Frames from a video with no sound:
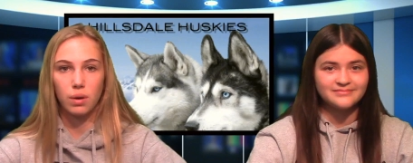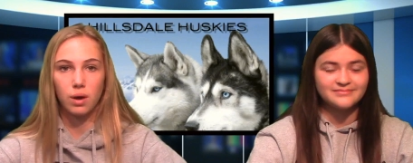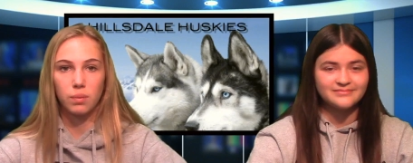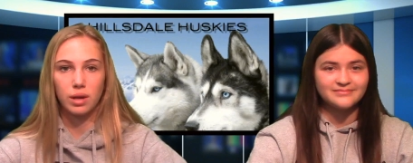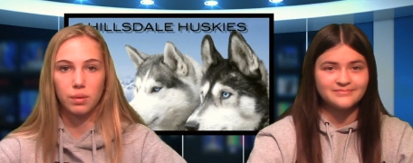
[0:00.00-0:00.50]

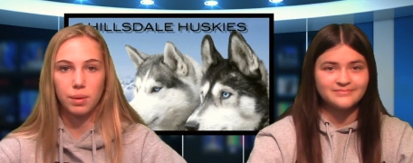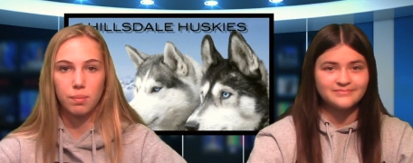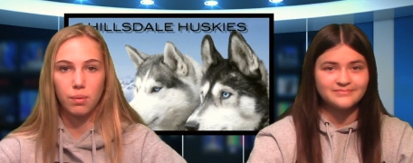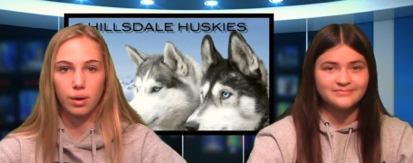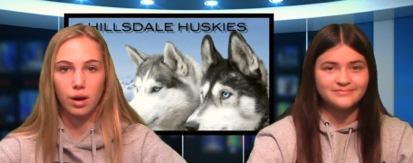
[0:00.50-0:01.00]
Speaker 1: a weekly
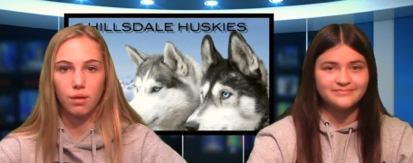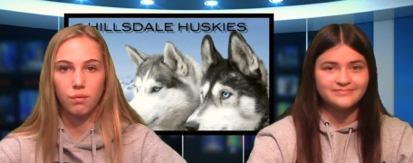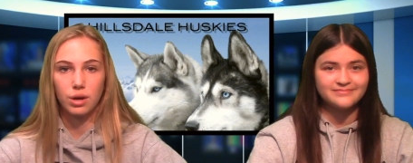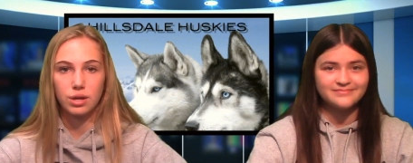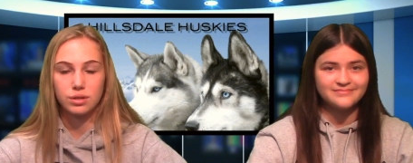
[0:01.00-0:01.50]
report of
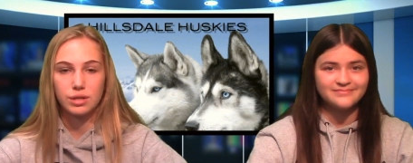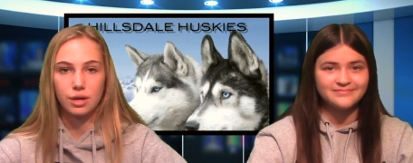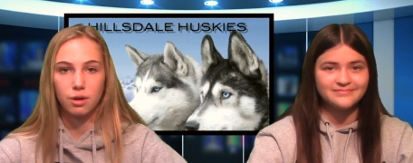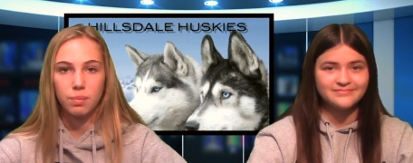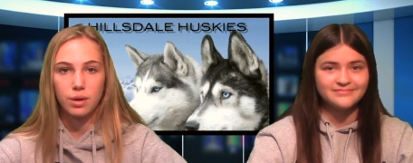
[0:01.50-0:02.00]
what your
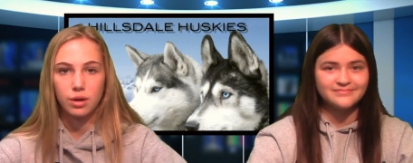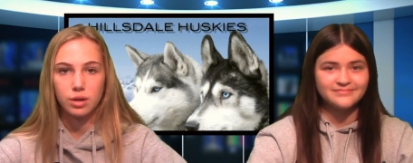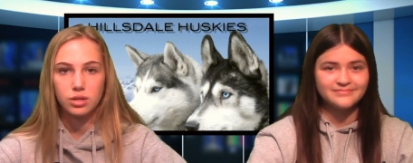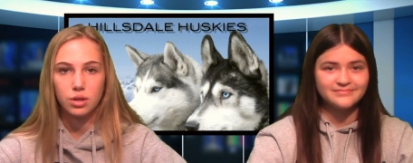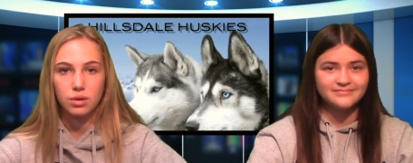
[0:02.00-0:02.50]
zero
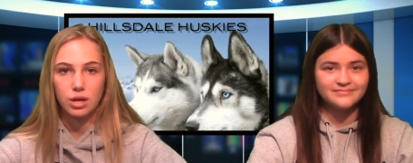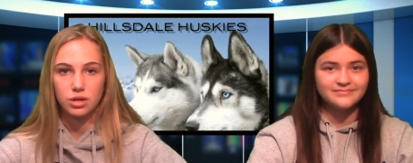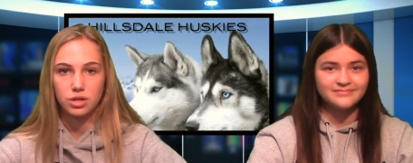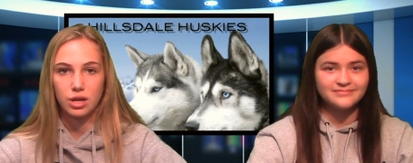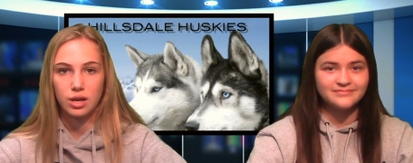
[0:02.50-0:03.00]
period
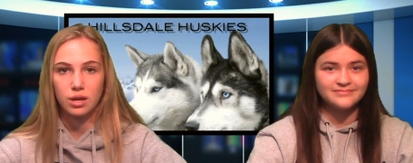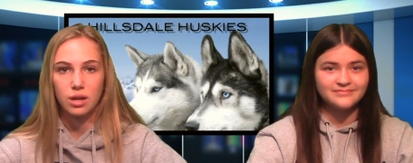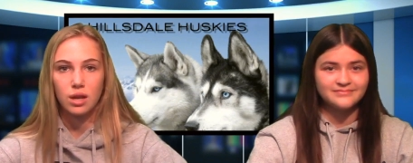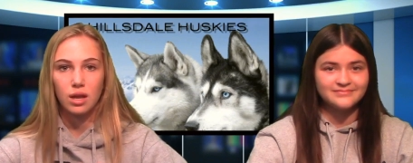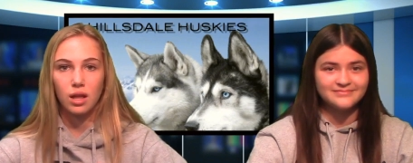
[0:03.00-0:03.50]
donation
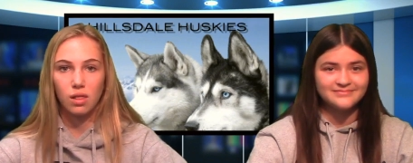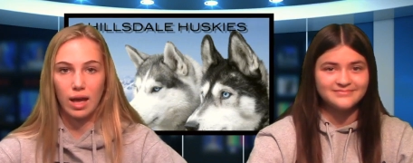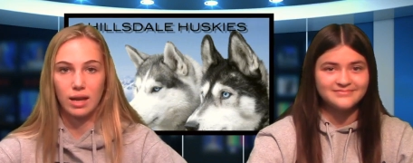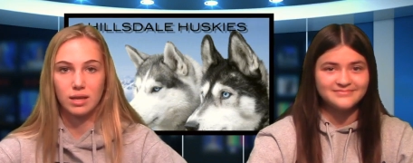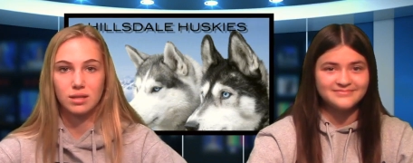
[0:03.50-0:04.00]

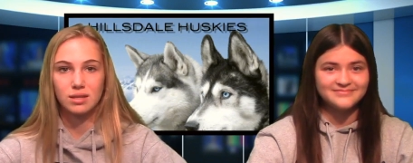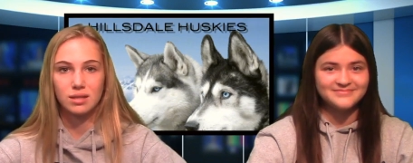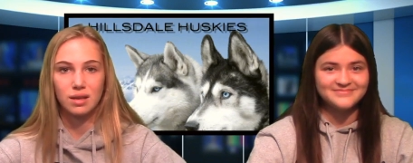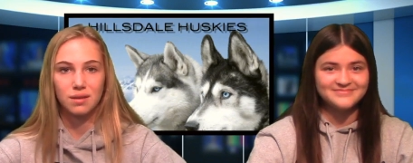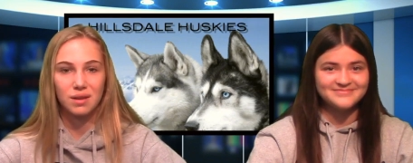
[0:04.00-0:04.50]

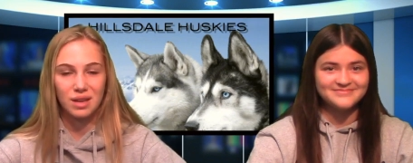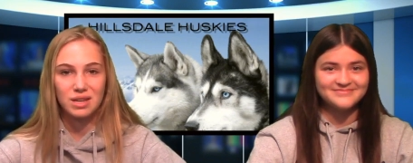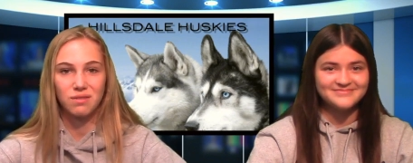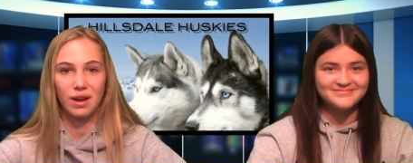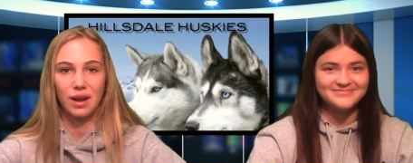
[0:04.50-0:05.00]
class
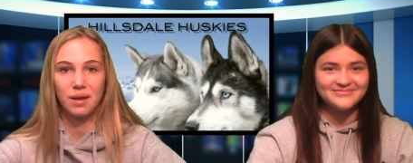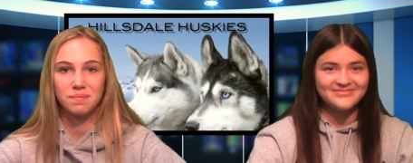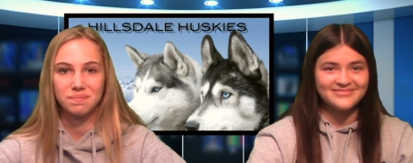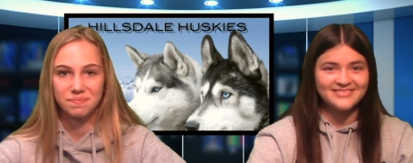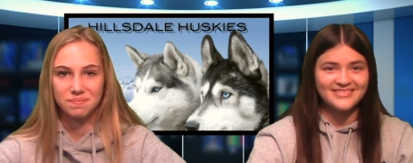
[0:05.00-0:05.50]
each Friday.
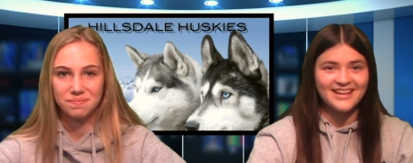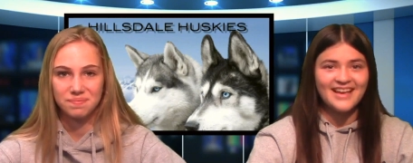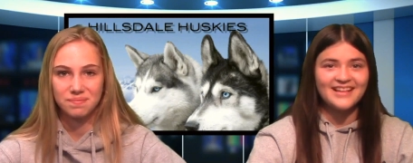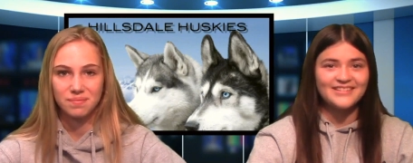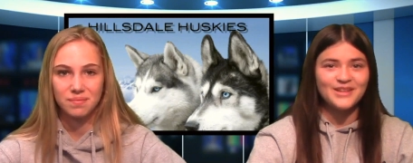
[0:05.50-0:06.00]

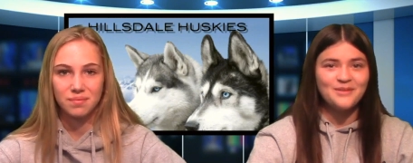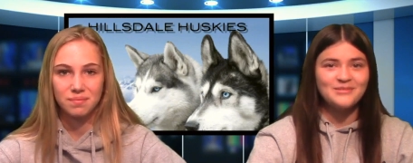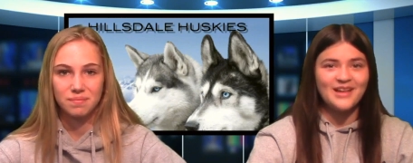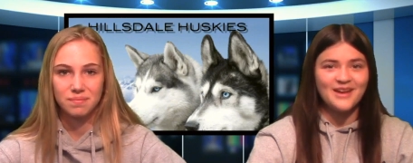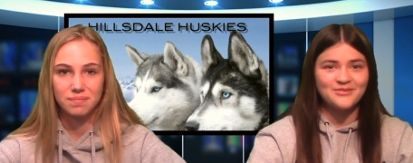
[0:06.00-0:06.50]
Speaker 2: Club
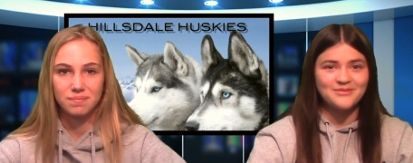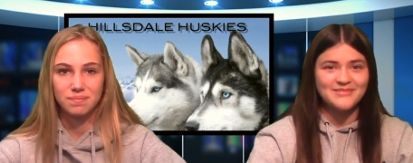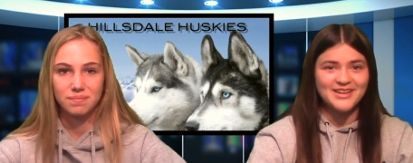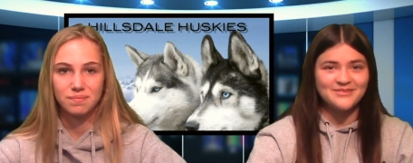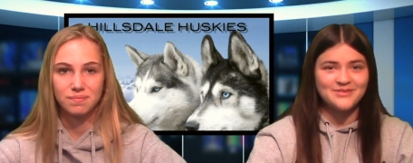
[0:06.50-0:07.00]
Live will
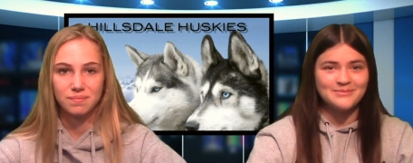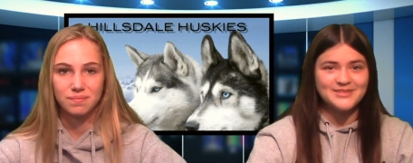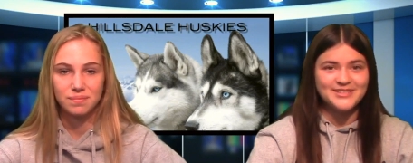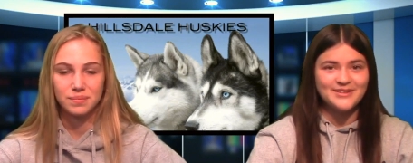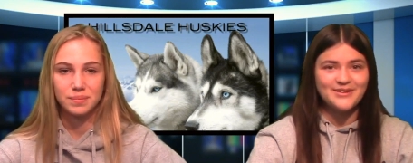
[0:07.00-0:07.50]
meet in room
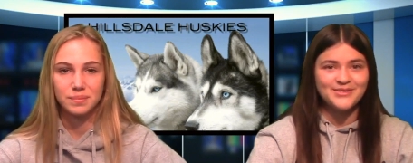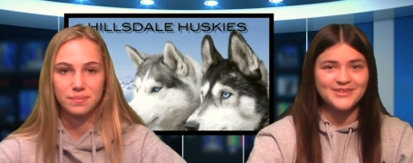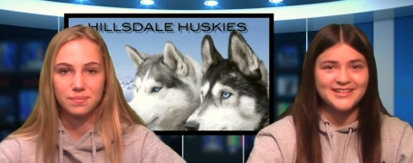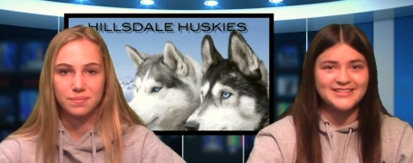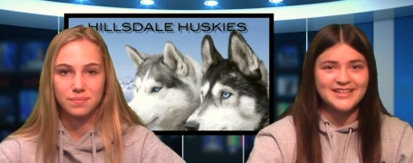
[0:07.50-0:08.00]

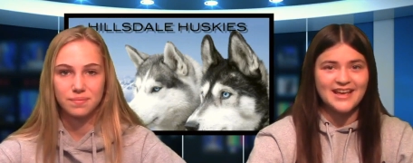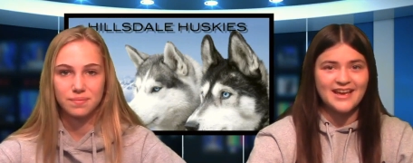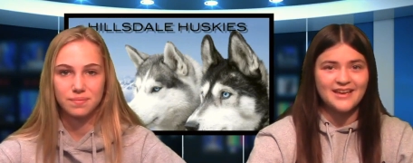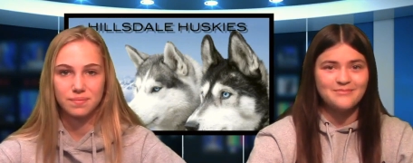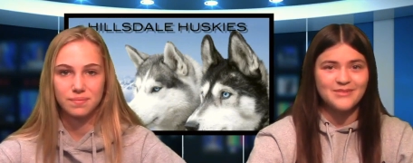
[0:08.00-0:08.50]
203
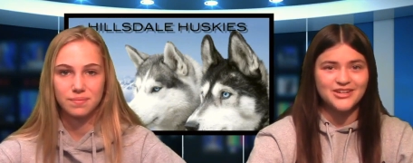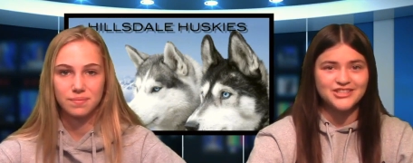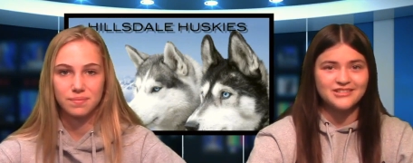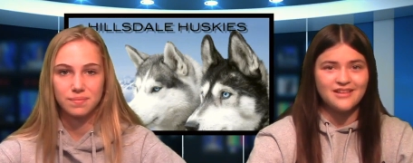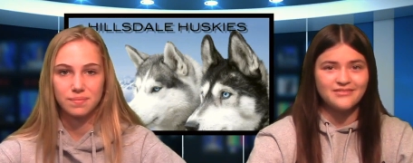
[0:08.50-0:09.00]
today, March
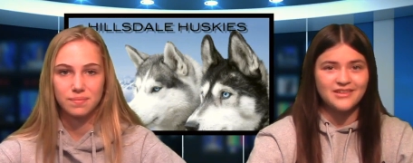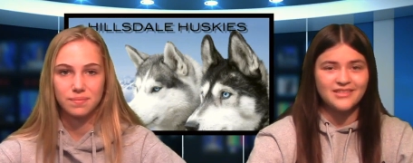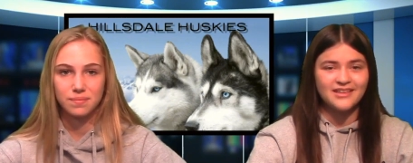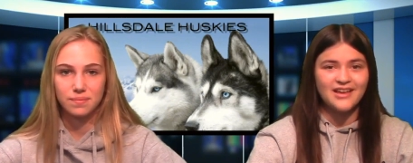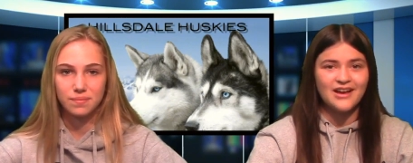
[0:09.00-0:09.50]
11th.
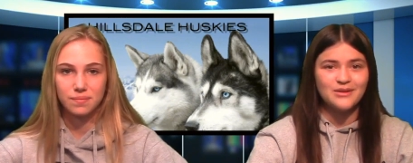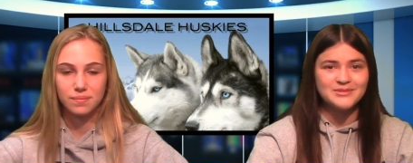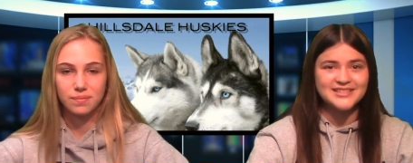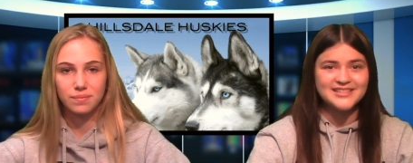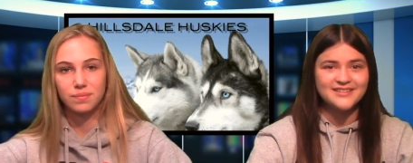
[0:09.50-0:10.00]
Hope
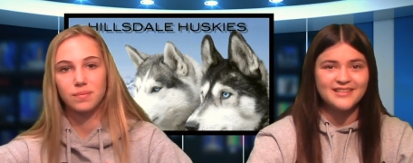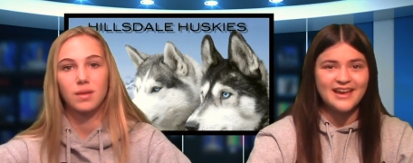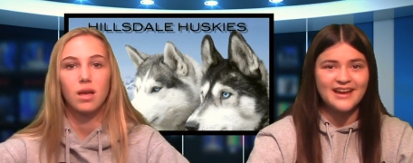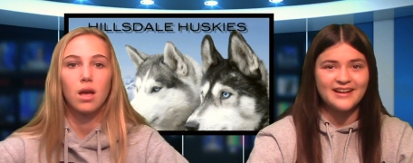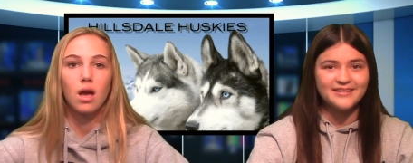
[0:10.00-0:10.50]
to see you
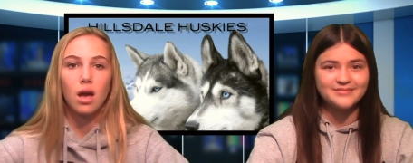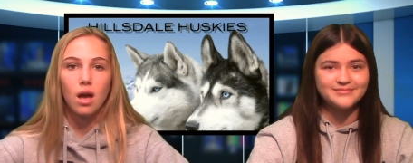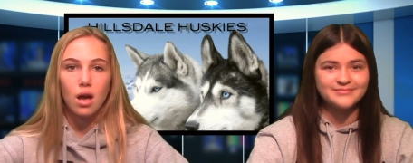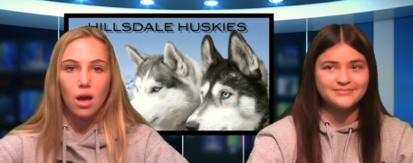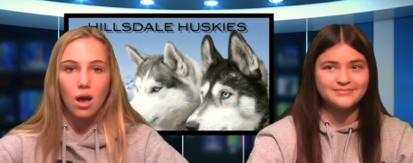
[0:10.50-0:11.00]
there.
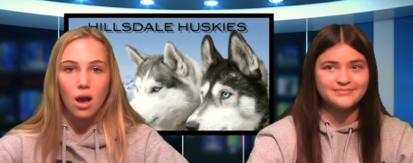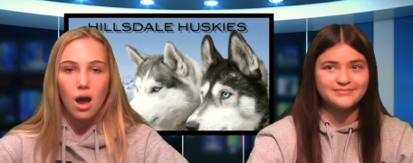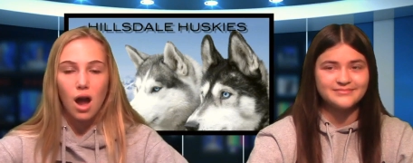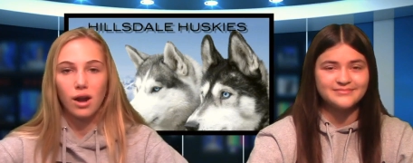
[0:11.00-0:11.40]
Speaker 1: Our